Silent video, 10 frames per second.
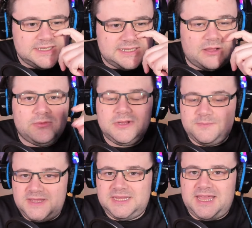Now,
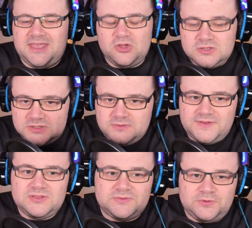admittedly, I could do
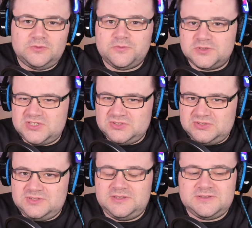without the full frontal
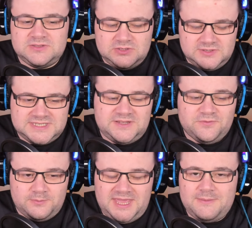nudity
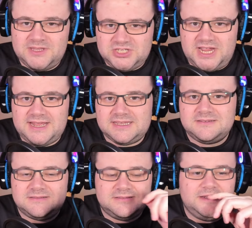from him and Jack,
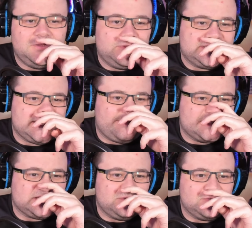you know, this
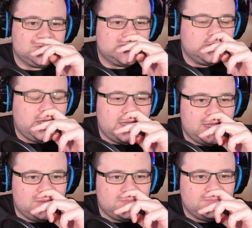episode.
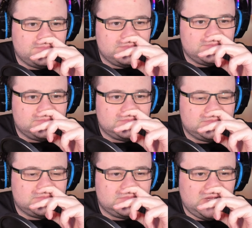
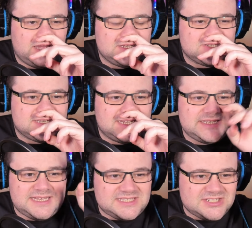
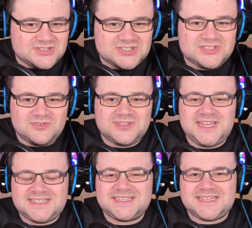It's just
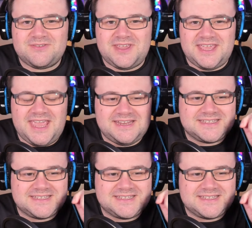unnecessary again.